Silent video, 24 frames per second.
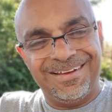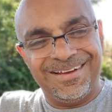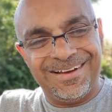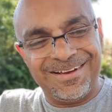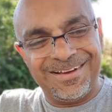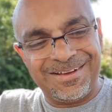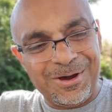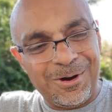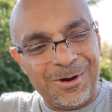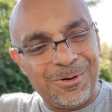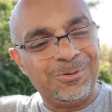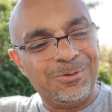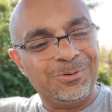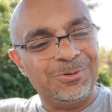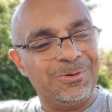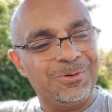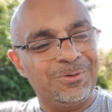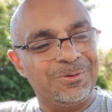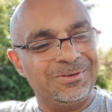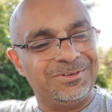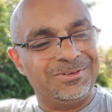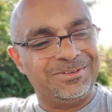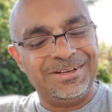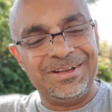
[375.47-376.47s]
goal
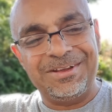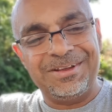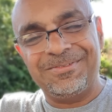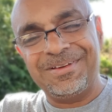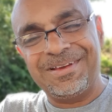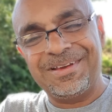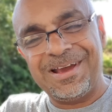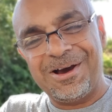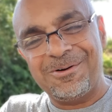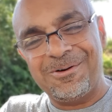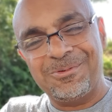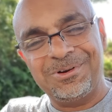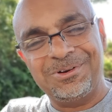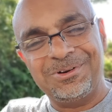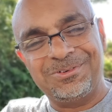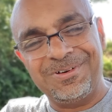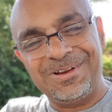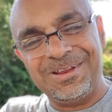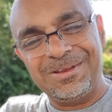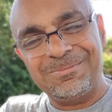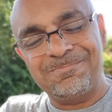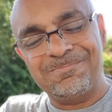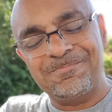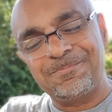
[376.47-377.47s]
or achieving our
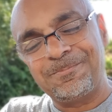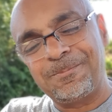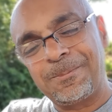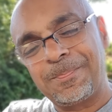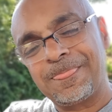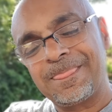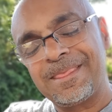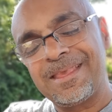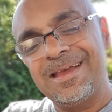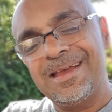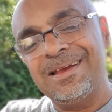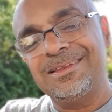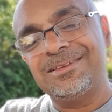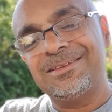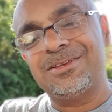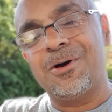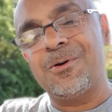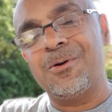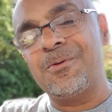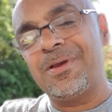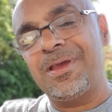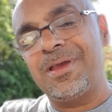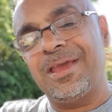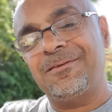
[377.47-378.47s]
dream.
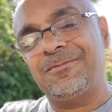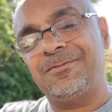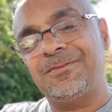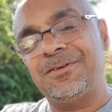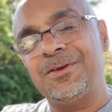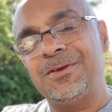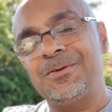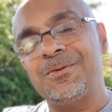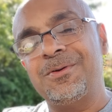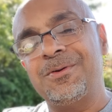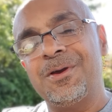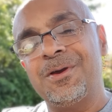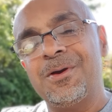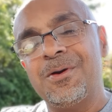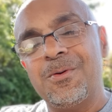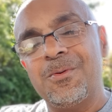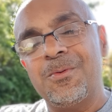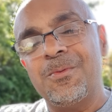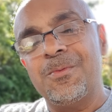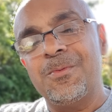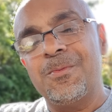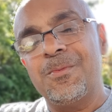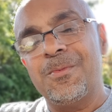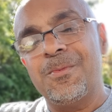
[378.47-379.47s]
So if you
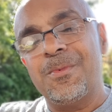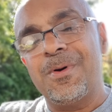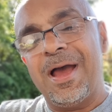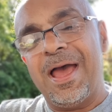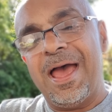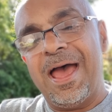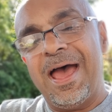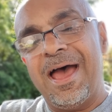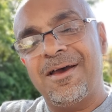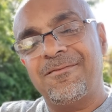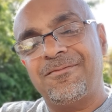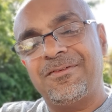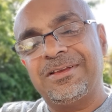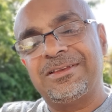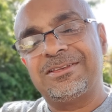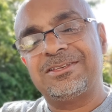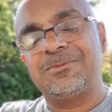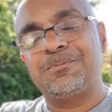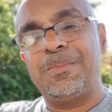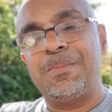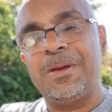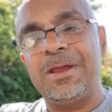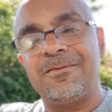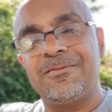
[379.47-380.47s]
have
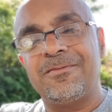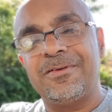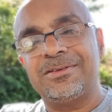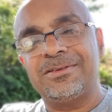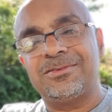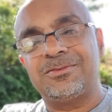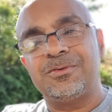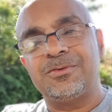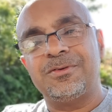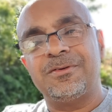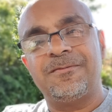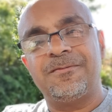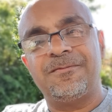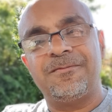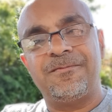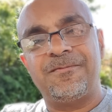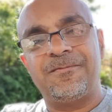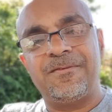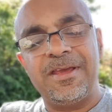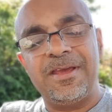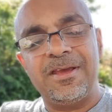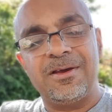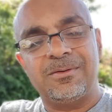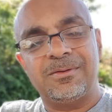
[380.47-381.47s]
experienced or you
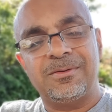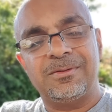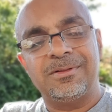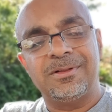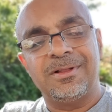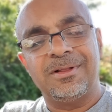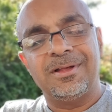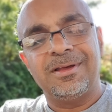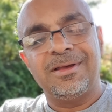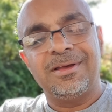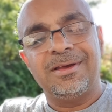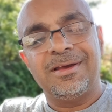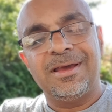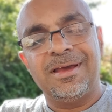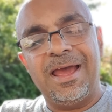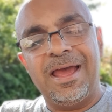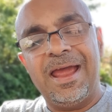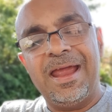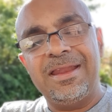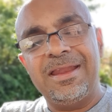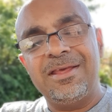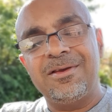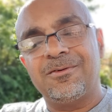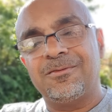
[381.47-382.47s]
feel
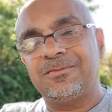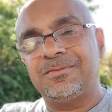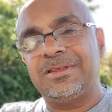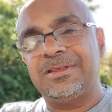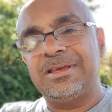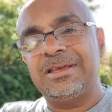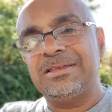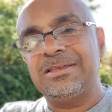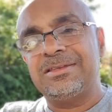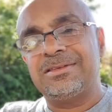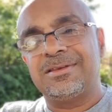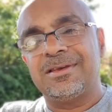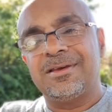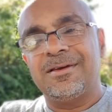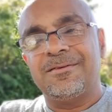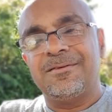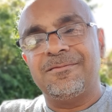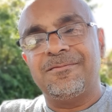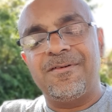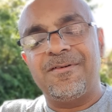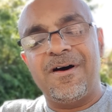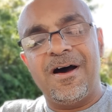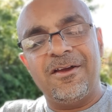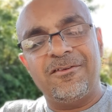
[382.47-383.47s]
any of these
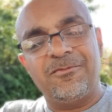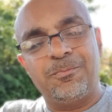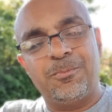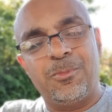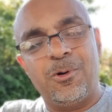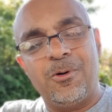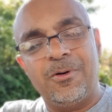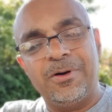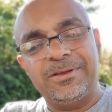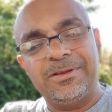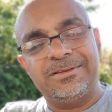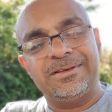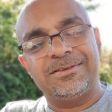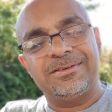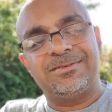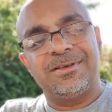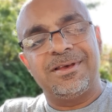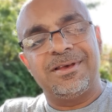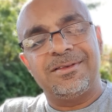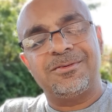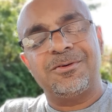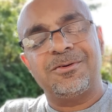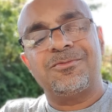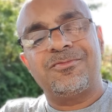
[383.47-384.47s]
5 points as
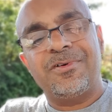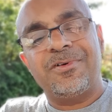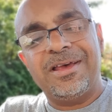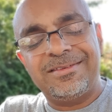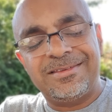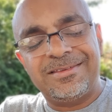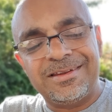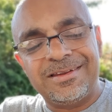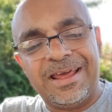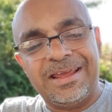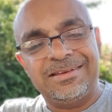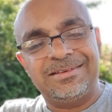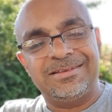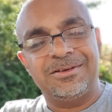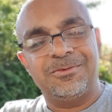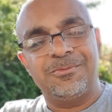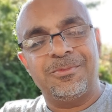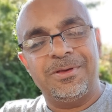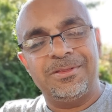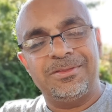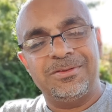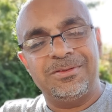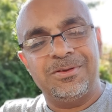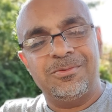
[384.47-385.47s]
sort of resonating
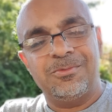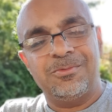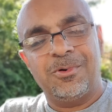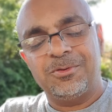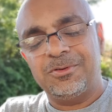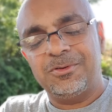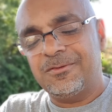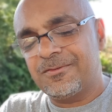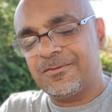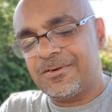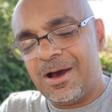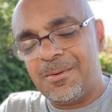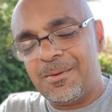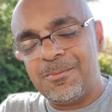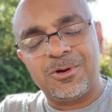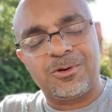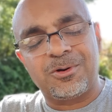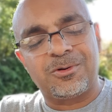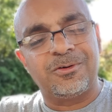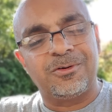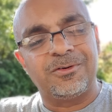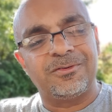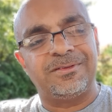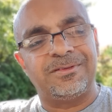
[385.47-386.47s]
with you, or you've come
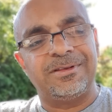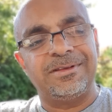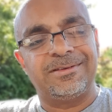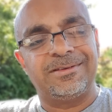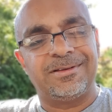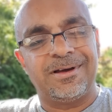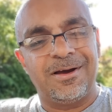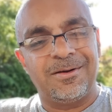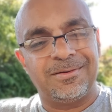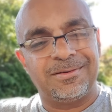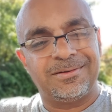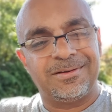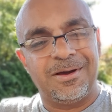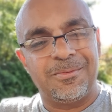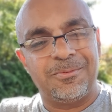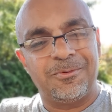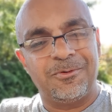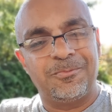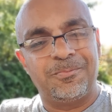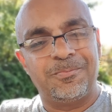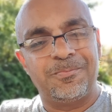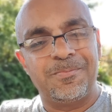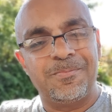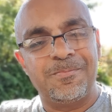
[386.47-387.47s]
across these type
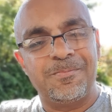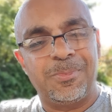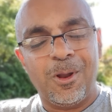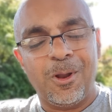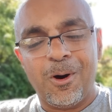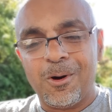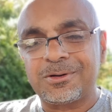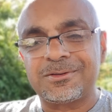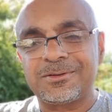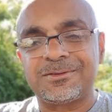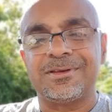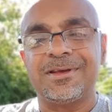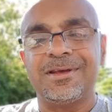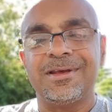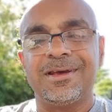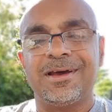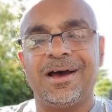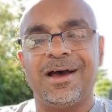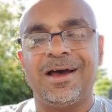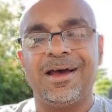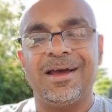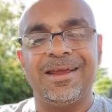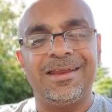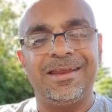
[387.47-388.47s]
of blocks
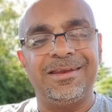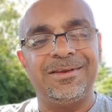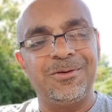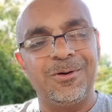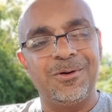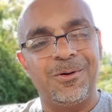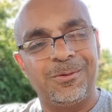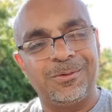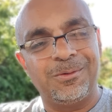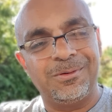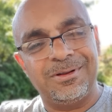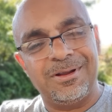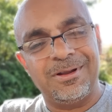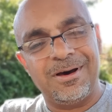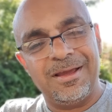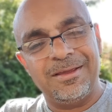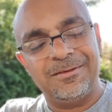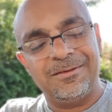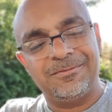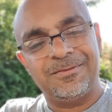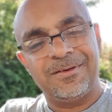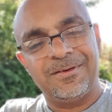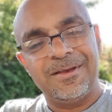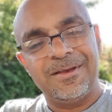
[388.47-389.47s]
in your life,